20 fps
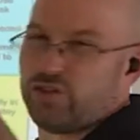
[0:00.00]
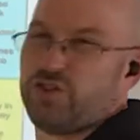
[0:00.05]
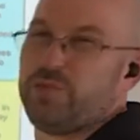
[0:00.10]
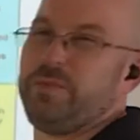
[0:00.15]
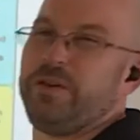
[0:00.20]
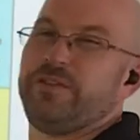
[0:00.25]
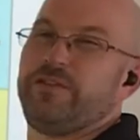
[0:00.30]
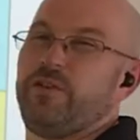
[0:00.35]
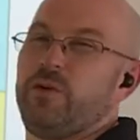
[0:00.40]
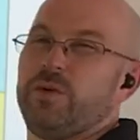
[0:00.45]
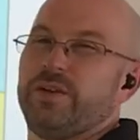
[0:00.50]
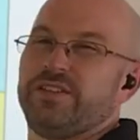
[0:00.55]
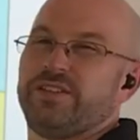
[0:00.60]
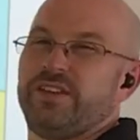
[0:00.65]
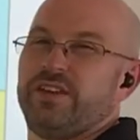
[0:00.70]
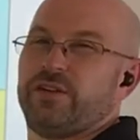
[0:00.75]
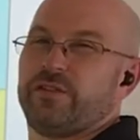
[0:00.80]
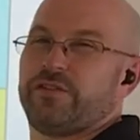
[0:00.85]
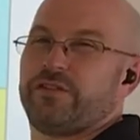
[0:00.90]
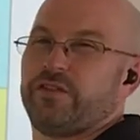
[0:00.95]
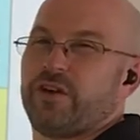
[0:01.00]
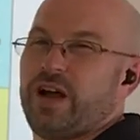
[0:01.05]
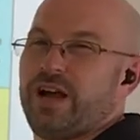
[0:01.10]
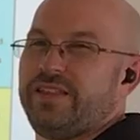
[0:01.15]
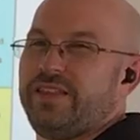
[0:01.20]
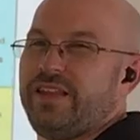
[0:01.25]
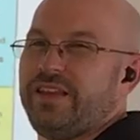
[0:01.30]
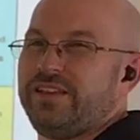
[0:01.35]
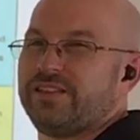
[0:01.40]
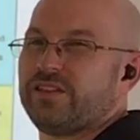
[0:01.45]
you should be focusing your
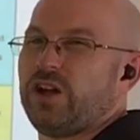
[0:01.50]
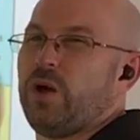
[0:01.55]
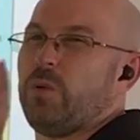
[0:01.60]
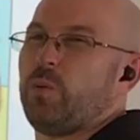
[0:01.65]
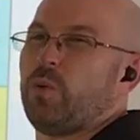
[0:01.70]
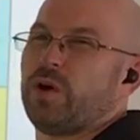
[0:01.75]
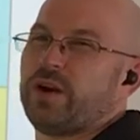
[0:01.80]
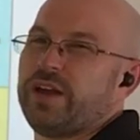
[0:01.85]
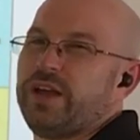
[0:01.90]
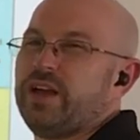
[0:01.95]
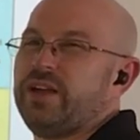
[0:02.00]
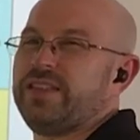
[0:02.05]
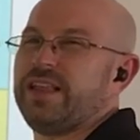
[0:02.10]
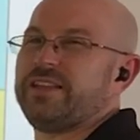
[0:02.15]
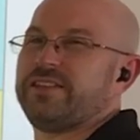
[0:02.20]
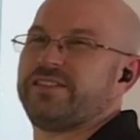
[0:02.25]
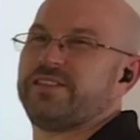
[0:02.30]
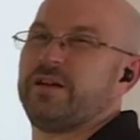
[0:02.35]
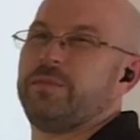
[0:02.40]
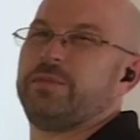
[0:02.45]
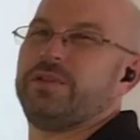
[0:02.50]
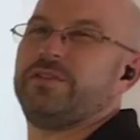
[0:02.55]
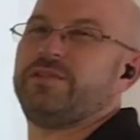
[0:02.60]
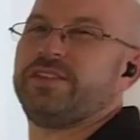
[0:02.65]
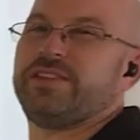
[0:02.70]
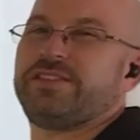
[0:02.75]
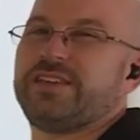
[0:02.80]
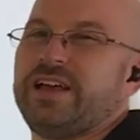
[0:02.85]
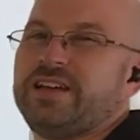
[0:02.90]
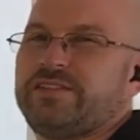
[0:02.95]
Fridays on working on that
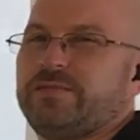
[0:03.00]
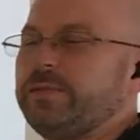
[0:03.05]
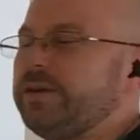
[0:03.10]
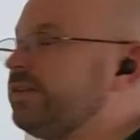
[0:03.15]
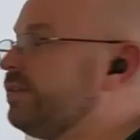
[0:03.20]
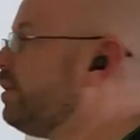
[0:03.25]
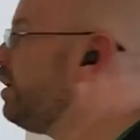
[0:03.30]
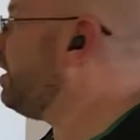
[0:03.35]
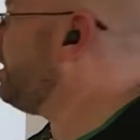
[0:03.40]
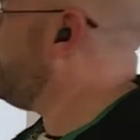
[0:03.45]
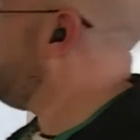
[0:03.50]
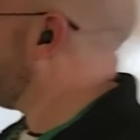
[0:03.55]
summative assessment.